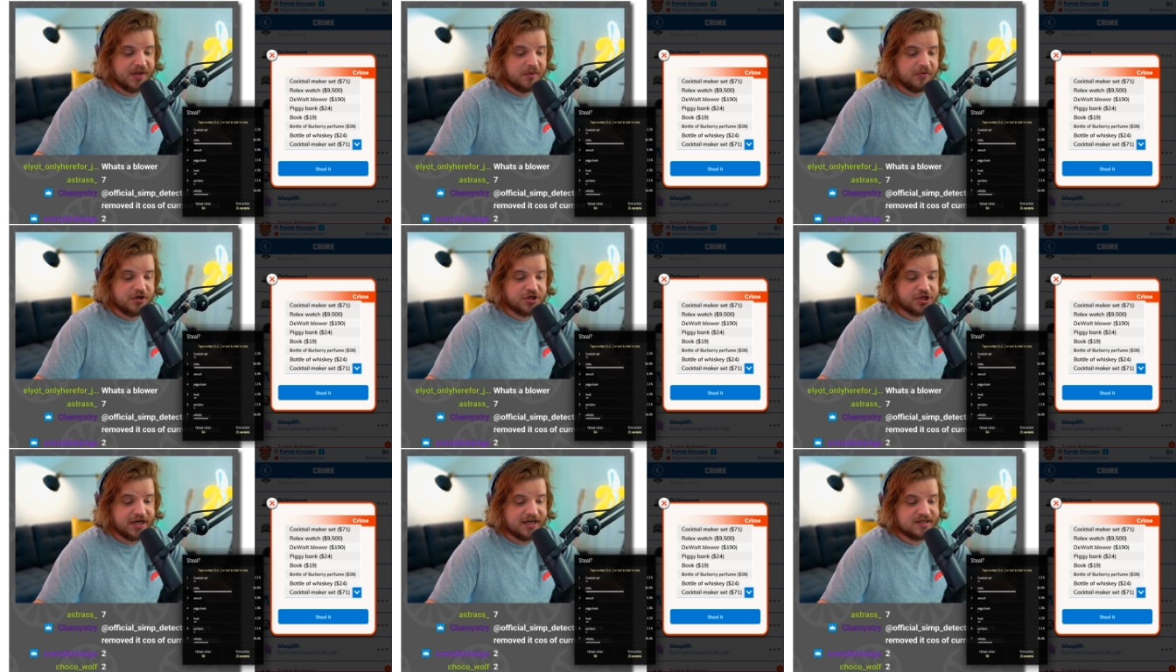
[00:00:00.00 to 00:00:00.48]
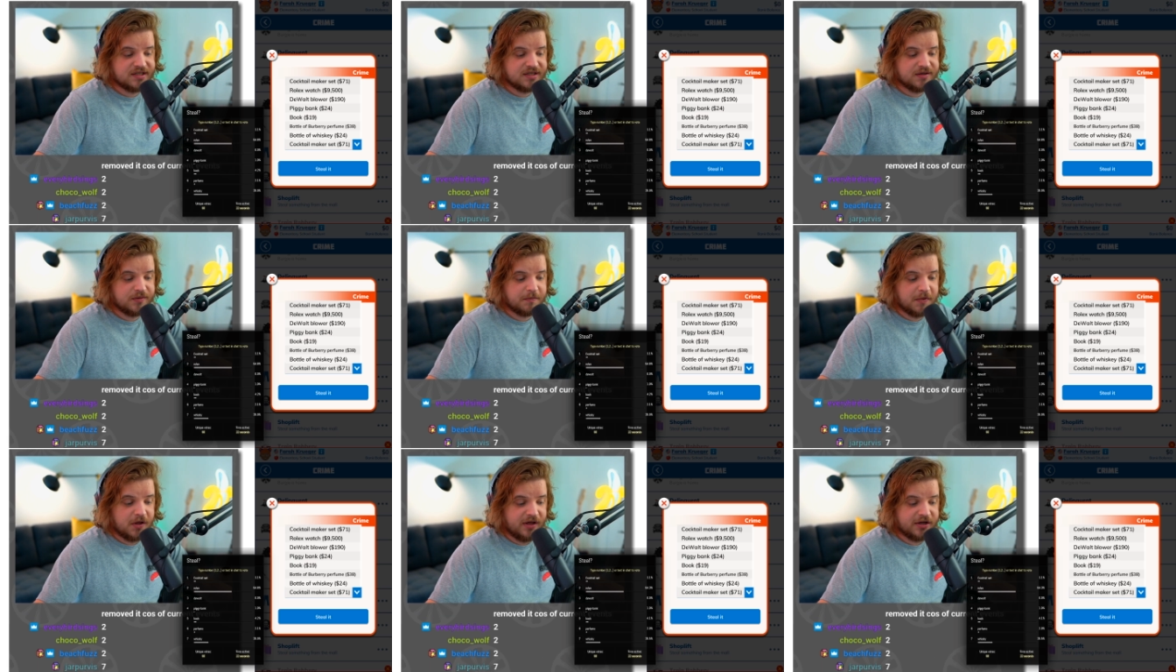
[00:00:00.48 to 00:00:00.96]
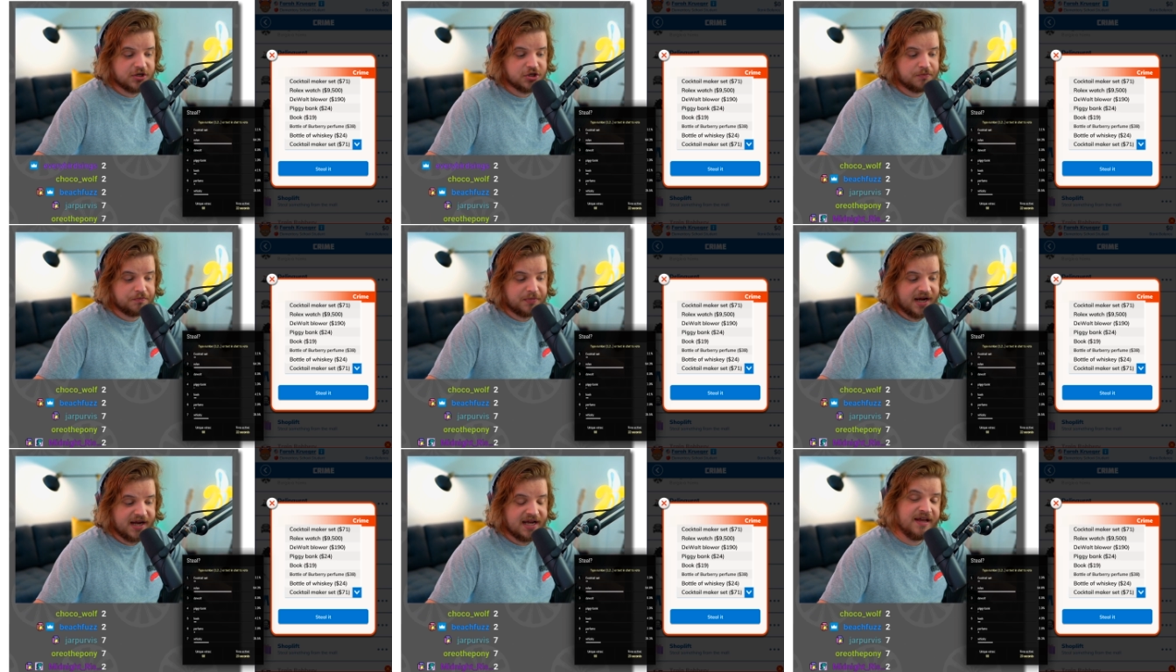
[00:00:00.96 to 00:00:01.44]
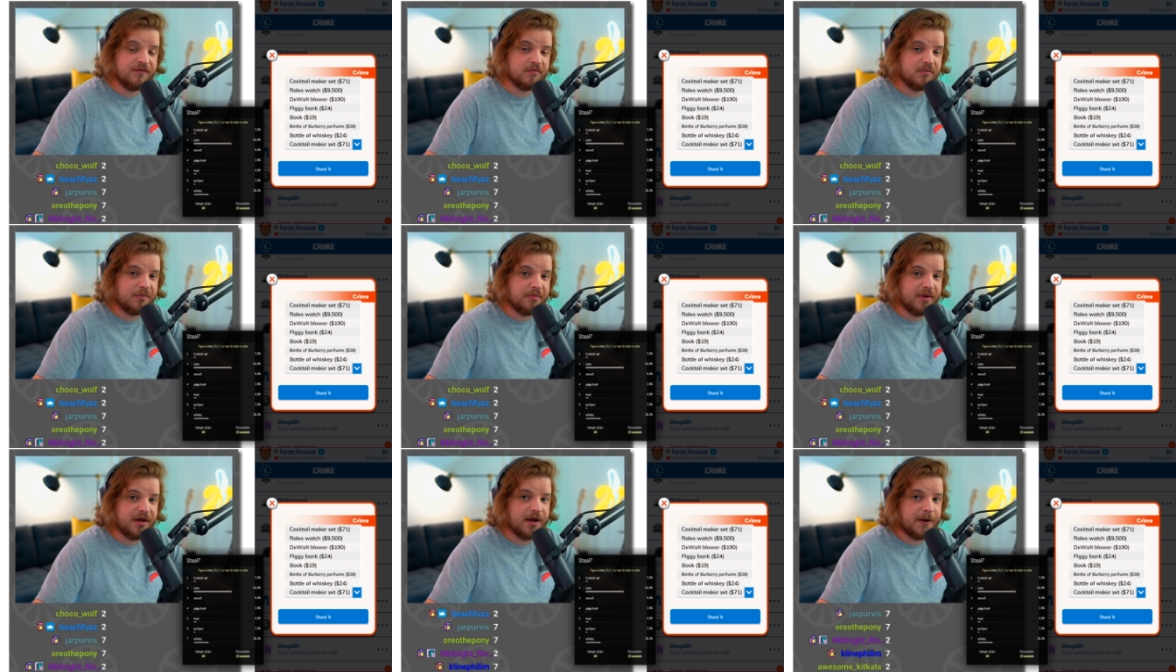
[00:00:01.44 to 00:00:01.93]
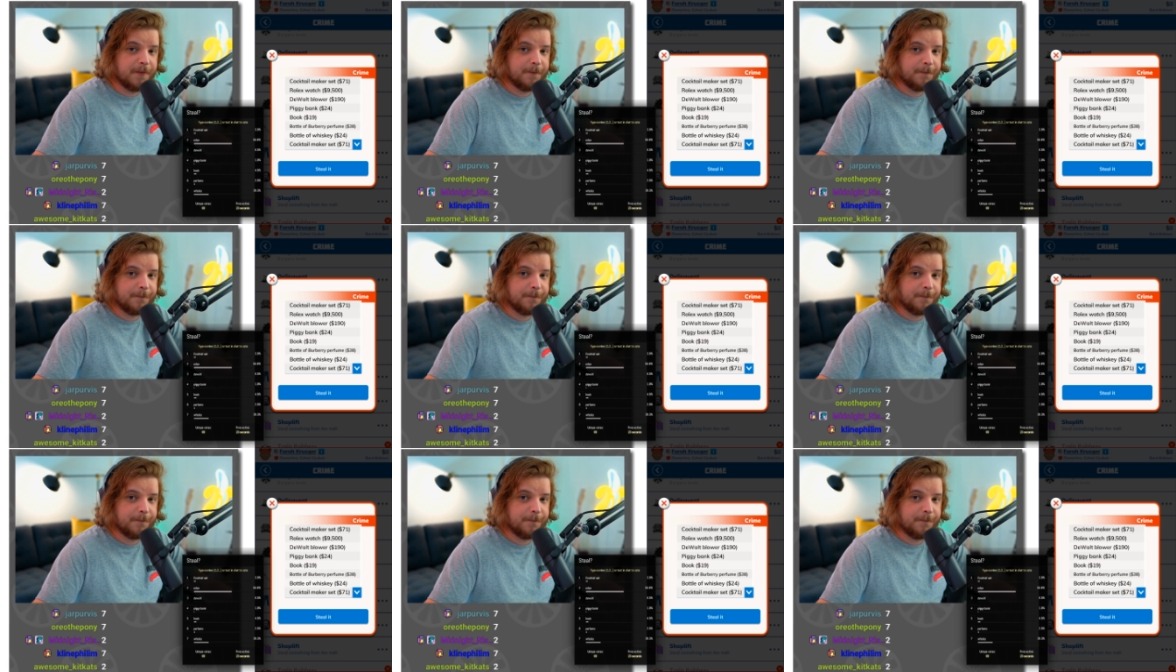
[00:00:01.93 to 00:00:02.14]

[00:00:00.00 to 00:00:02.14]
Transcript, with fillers: In which case, the collection might even be bigger.